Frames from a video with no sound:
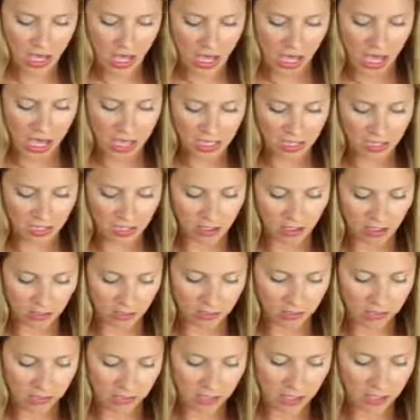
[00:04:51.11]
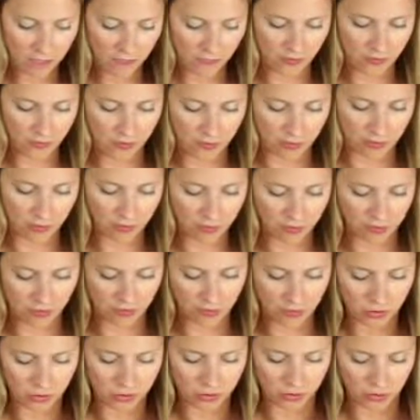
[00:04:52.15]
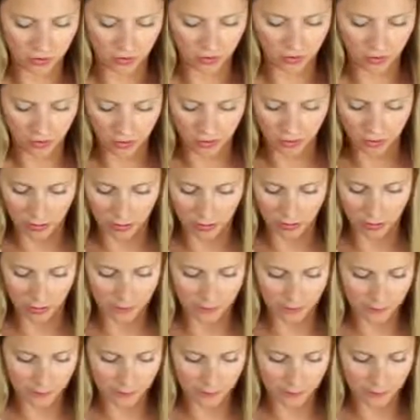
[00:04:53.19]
And you know, it's kind of fun to do stuff yourself, I think.